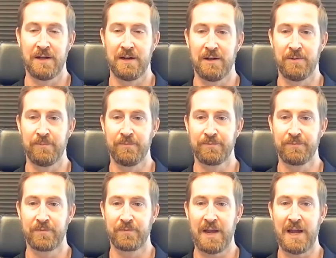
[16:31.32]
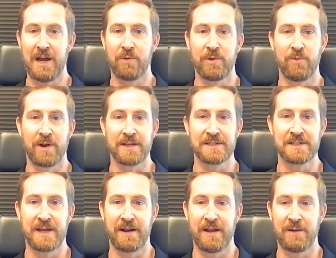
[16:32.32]
how we want it
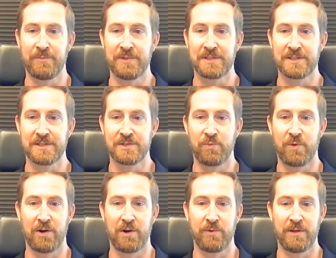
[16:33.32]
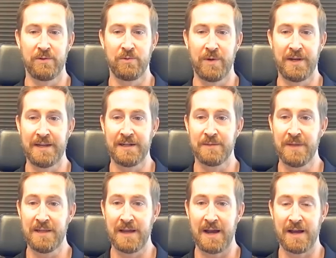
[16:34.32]
set up. This is where we need to
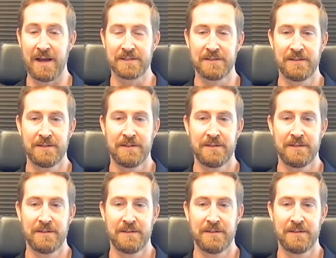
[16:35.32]
be at.